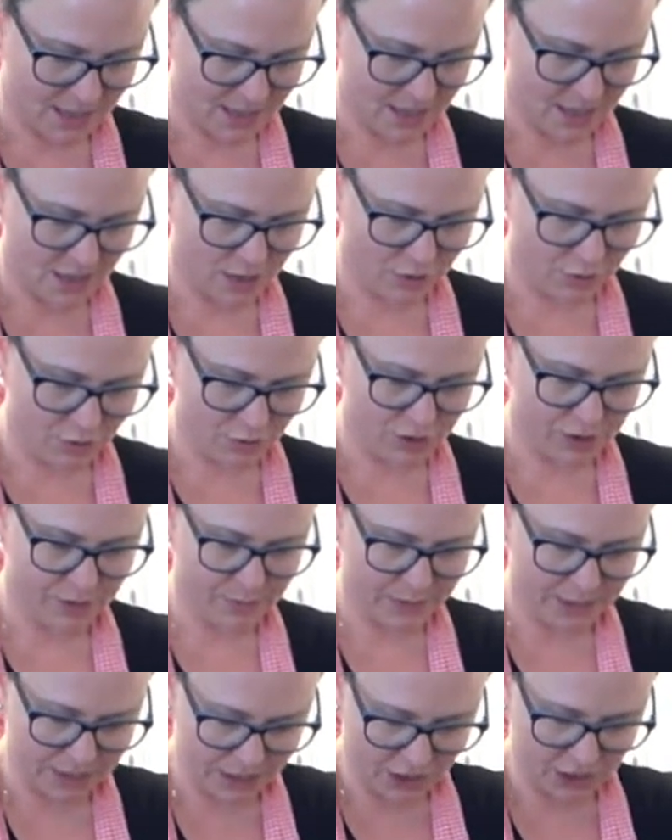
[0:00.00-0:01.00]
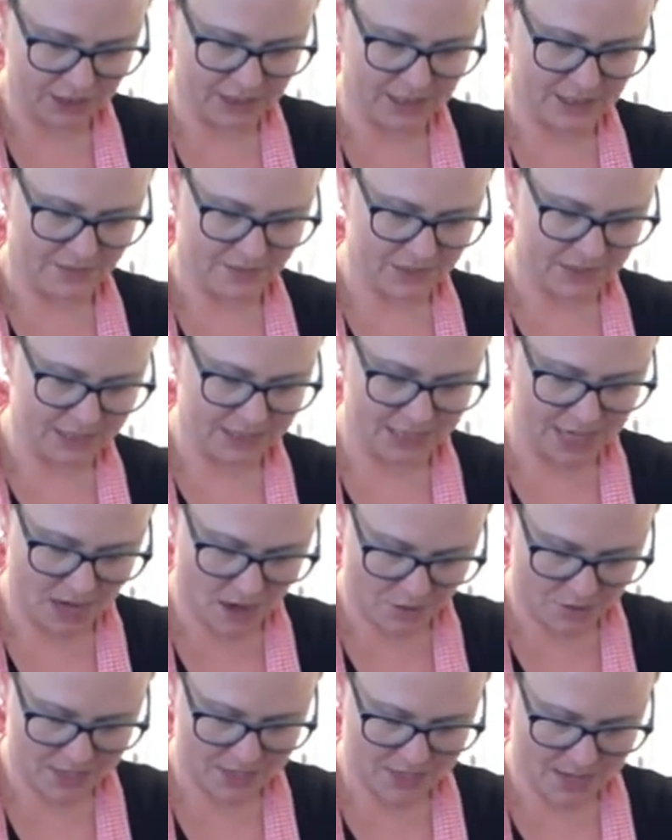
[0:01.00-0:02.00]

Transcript: those spinach leaves down in